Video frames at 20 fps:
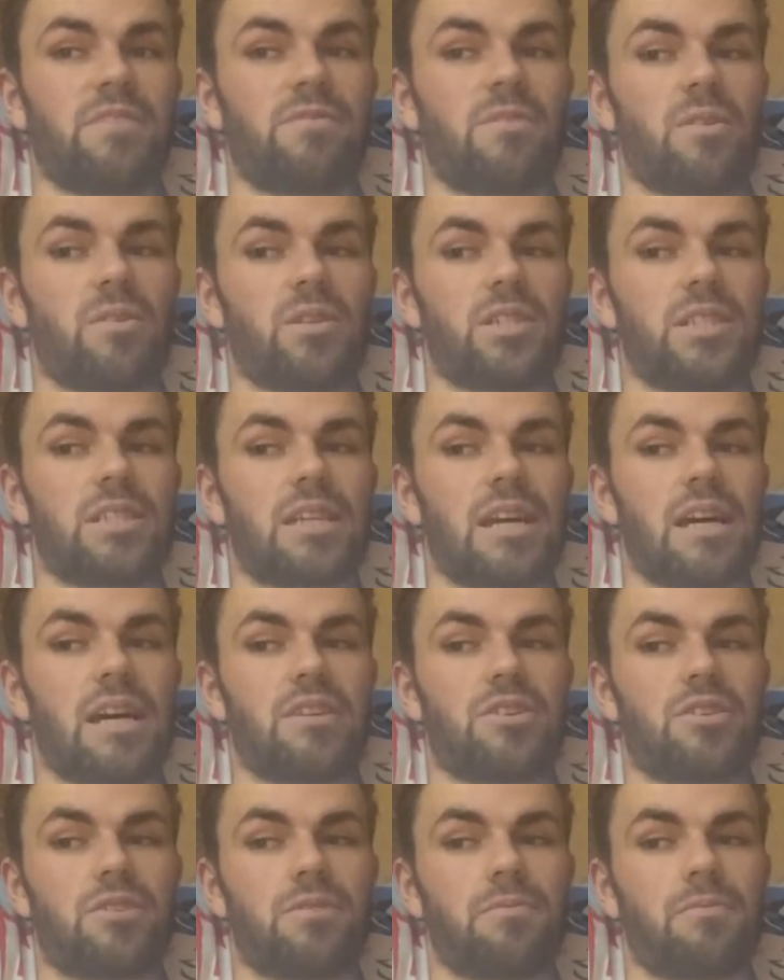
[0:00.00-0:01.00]
Very
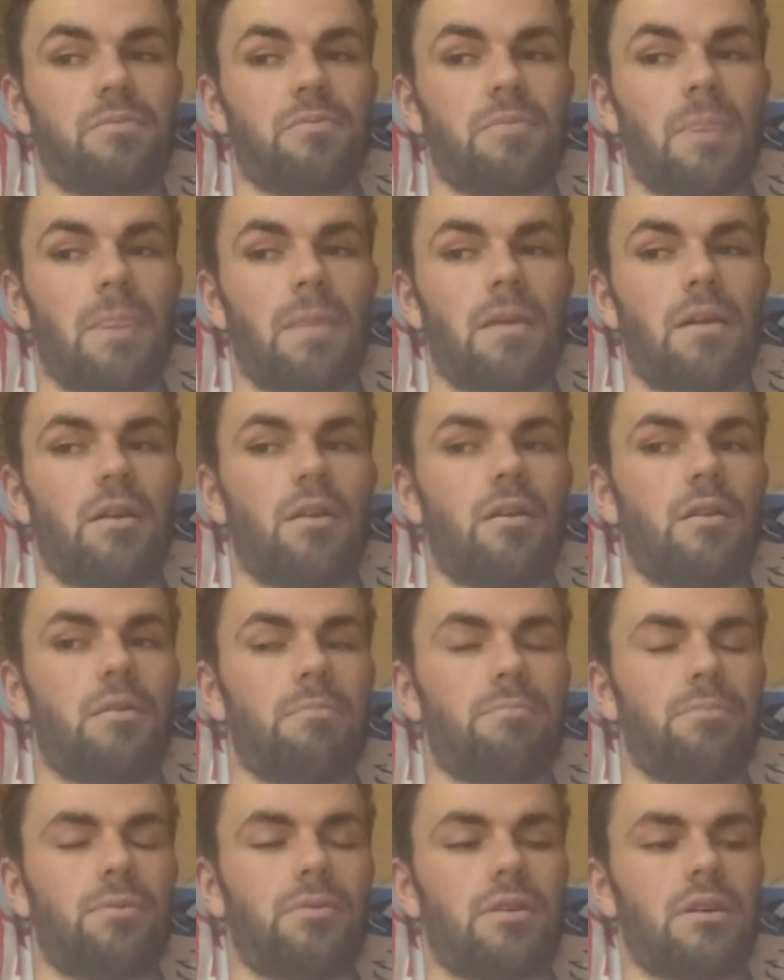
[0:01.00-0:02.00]
sad.
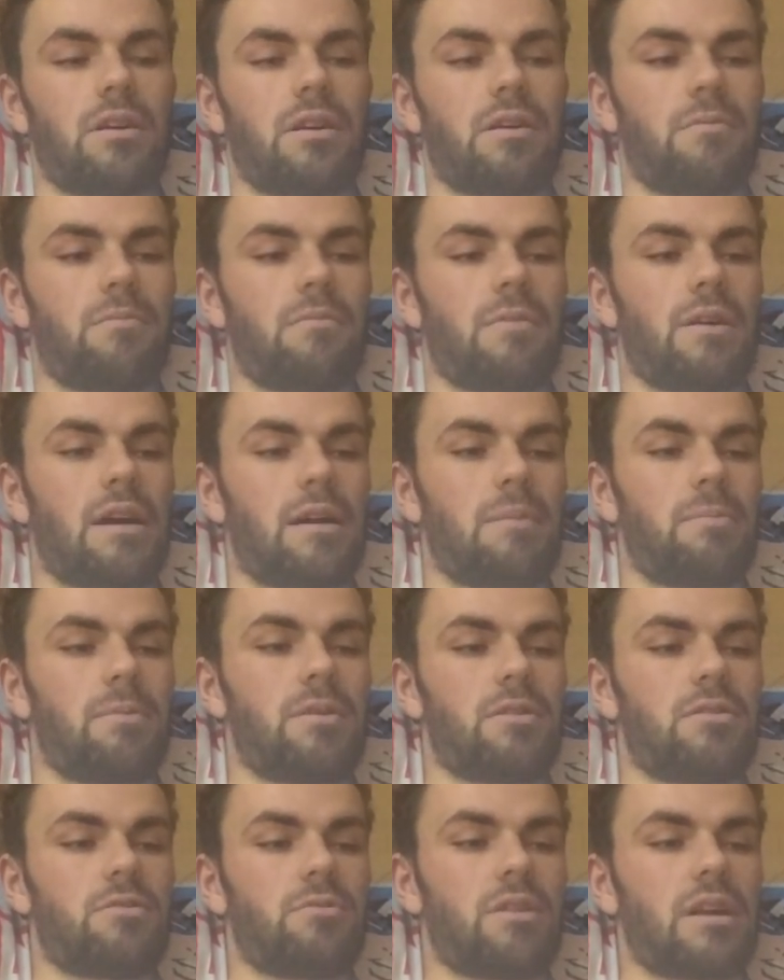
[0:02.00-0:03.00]
But I'm
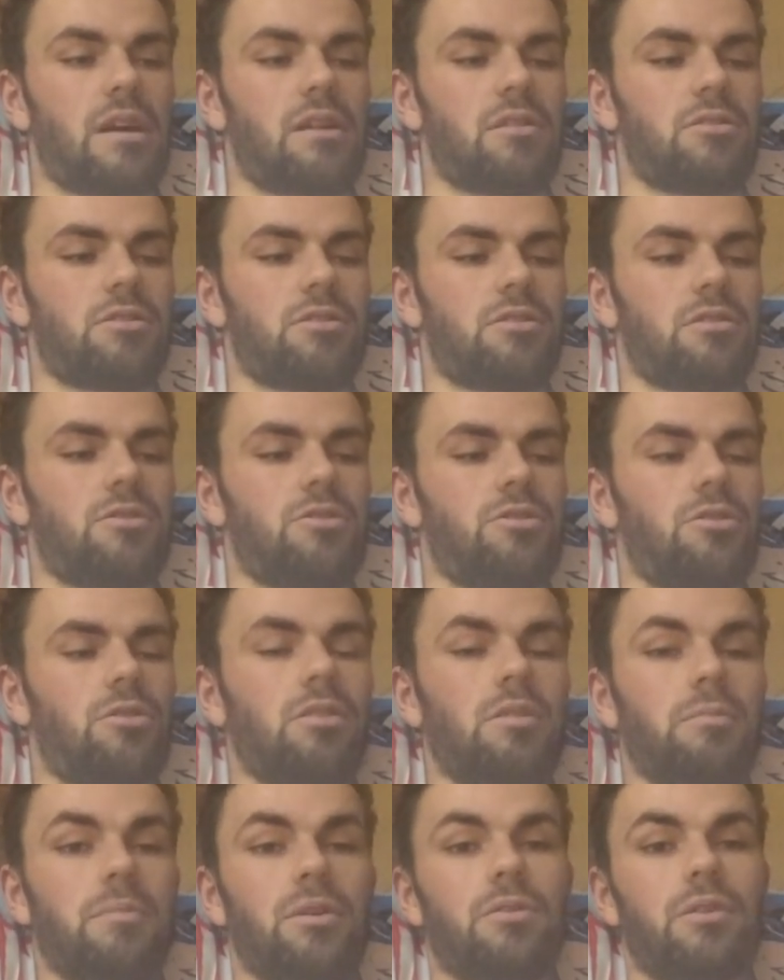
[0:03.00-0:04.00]
happy to announce that
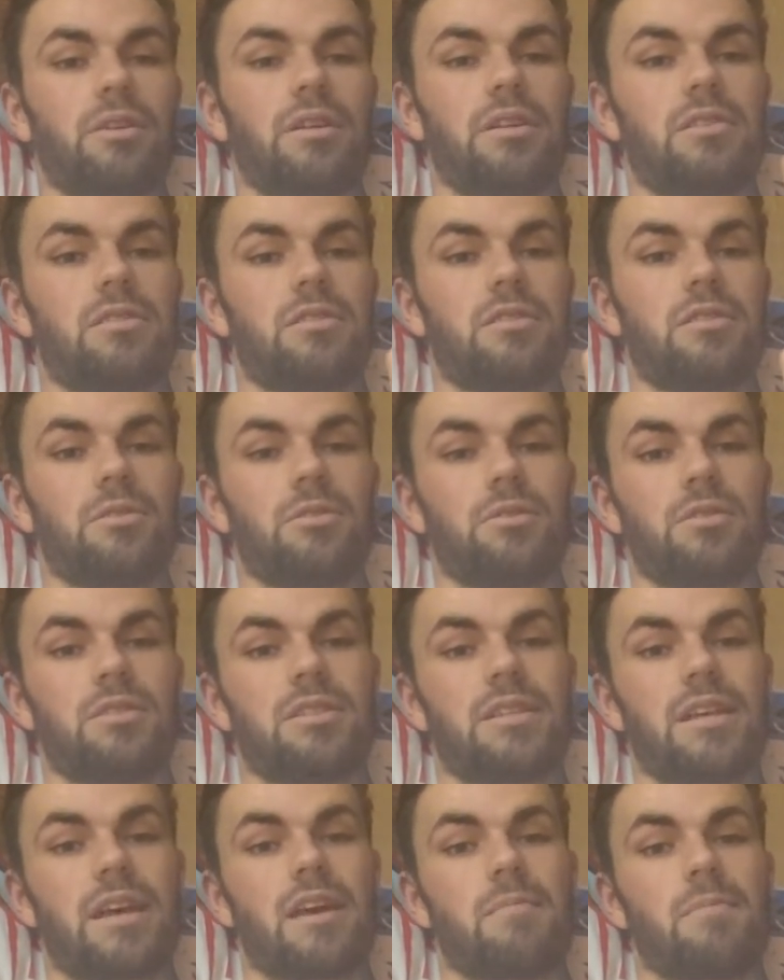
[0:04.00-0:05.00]
chocolate milk is still the
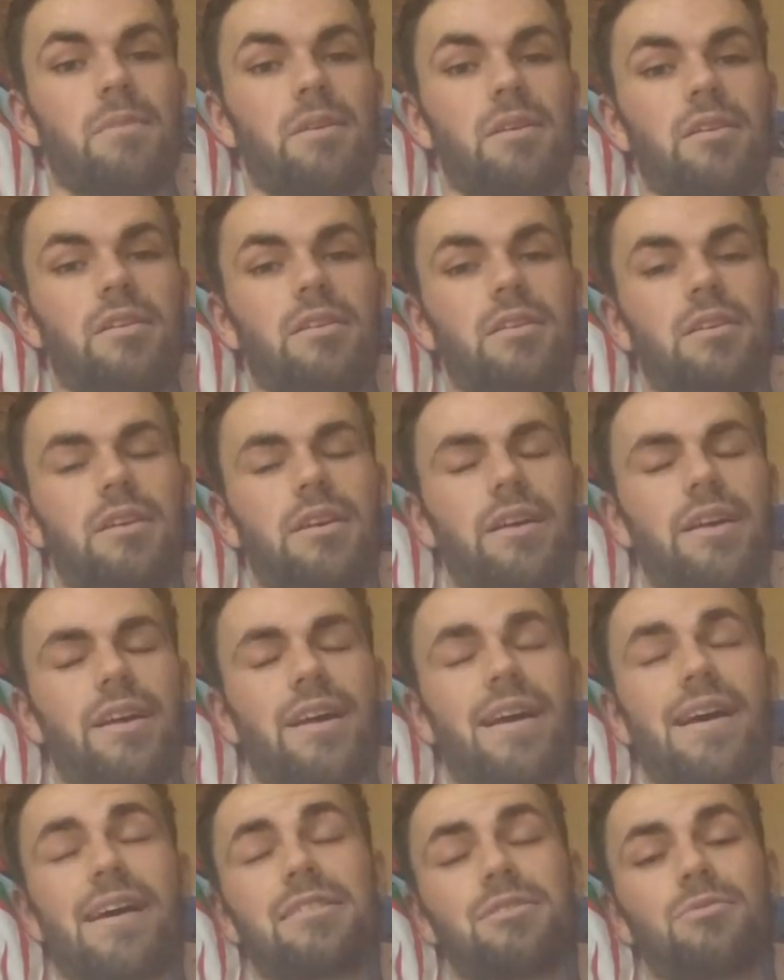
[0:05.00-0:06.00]
same
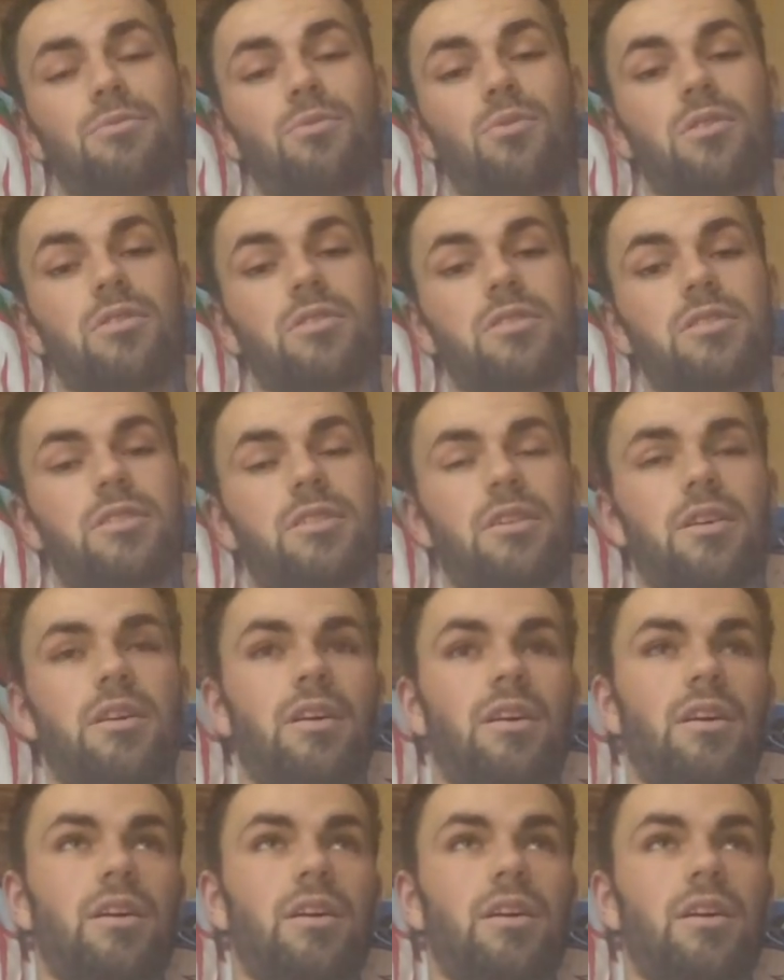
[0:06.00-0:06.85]
as it was.